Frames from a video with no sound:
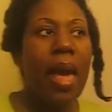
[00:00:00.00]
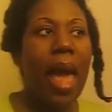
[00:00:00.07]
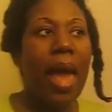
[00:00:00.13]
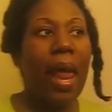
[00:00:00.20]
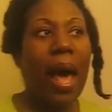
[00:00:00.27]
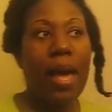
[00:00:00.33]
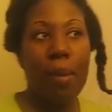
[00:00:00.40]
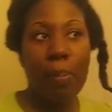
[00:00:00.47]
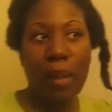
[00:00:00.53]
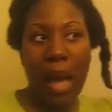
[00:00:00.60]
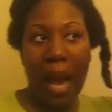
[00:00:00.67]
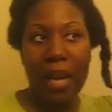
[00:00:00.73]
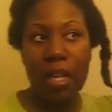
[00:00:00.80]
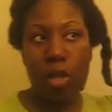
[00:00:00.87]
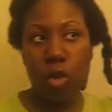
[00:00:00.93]
and I
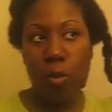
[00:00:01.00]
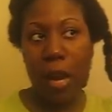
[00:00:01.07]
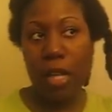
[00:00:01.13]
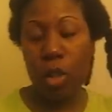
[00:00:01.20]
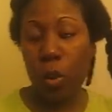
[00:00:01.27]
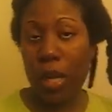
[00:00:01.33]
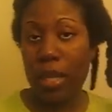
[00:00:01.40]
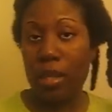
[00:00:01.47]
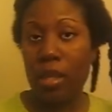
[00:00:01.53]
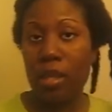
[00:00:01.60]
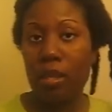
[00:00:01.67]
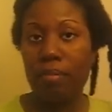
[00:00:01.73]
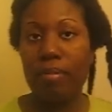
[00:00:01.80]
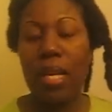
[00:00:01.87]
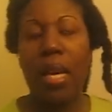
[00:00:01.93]
applied it to my twists.